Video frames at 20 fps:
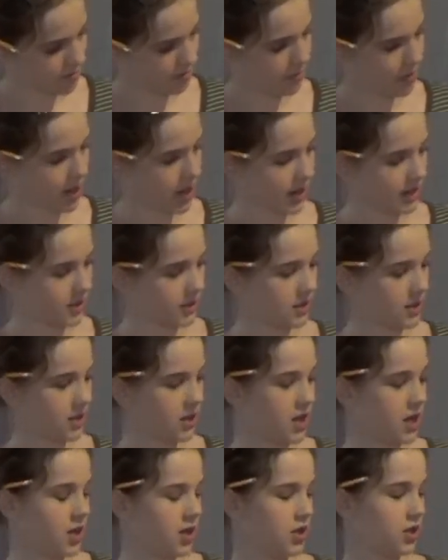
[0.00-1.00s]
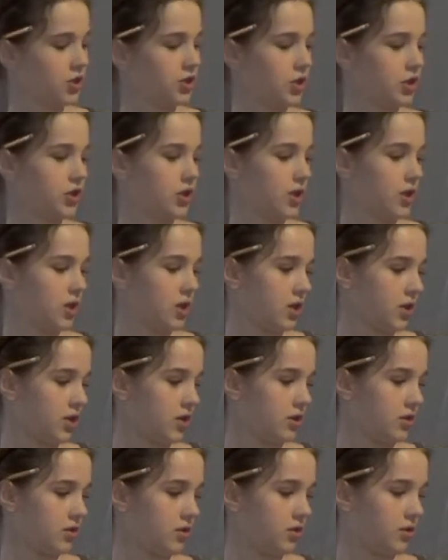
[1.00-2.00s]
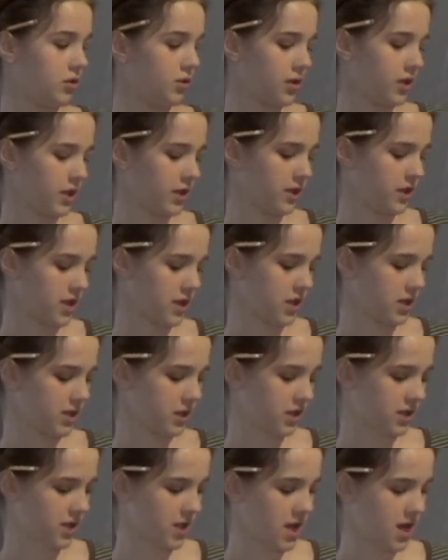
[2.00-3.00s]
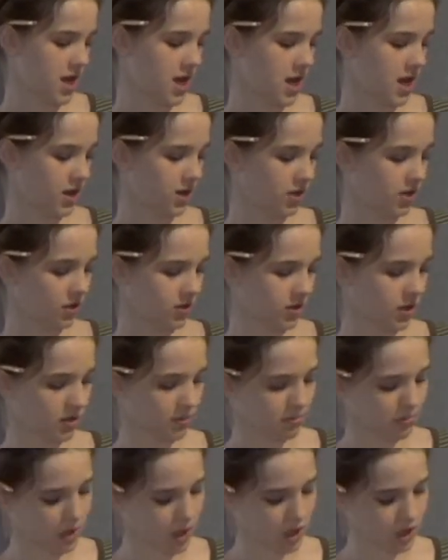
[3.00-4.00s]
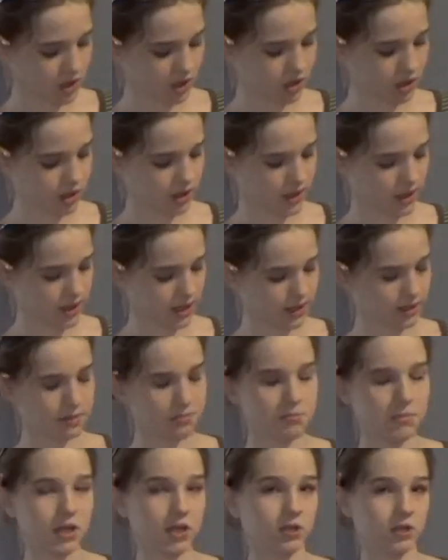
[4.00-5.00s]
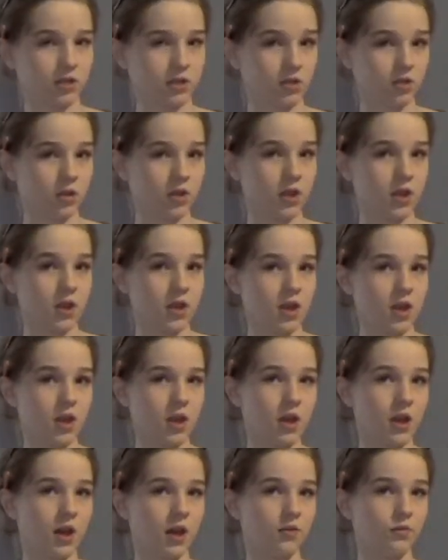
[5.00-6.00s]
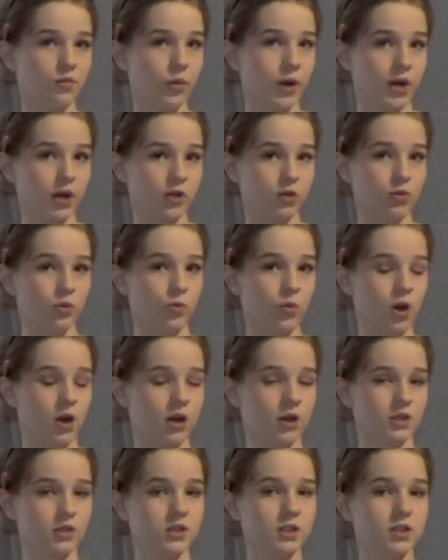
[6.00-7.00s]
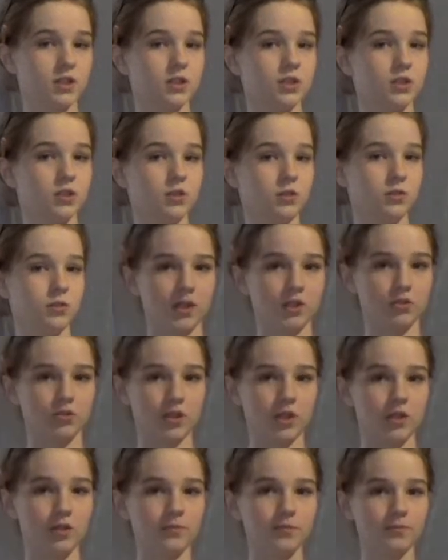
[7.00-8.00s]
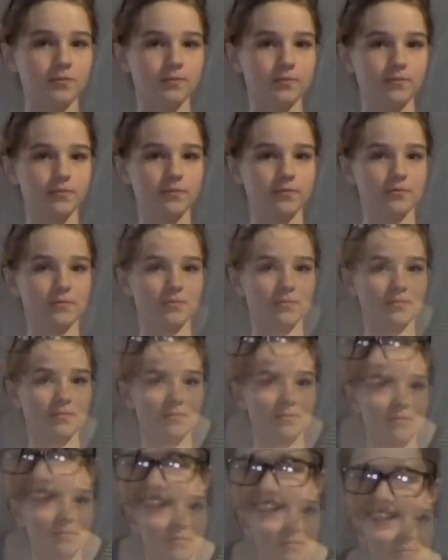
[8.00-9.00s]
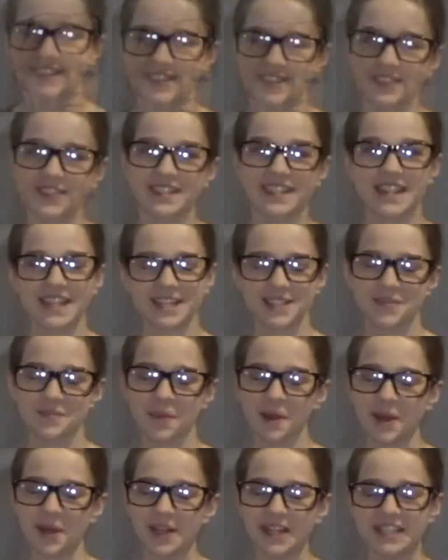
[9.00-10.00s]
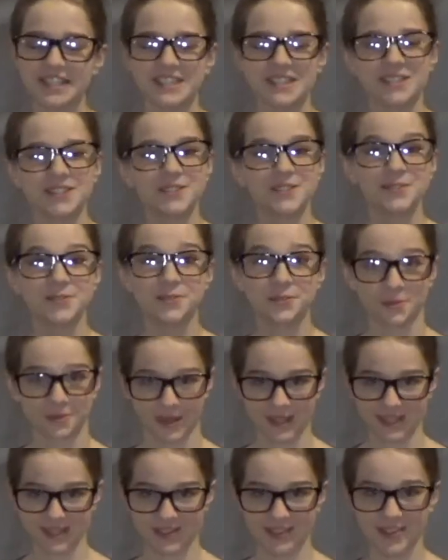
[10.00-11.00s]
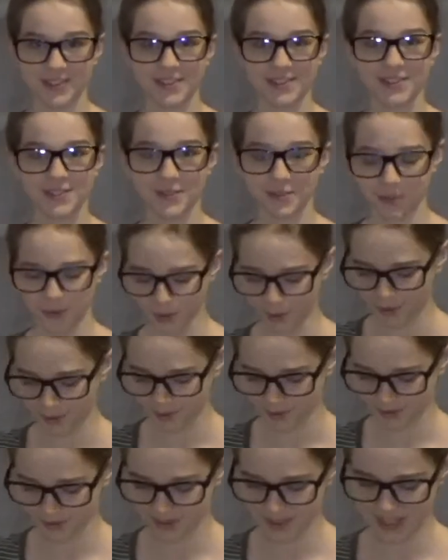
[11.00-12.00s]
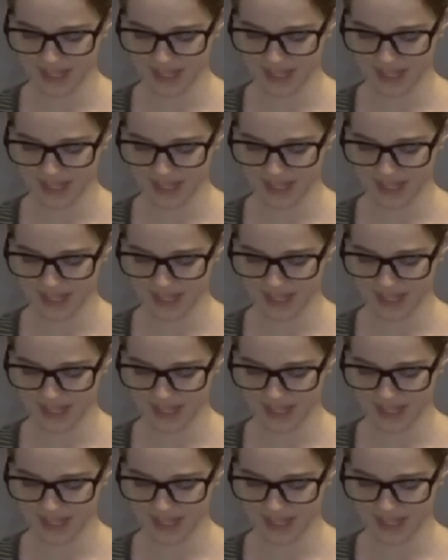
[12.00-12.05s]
but you're just going to go like this and you're going to mark in the middle of where you want to drill. So the next part is to drill two holes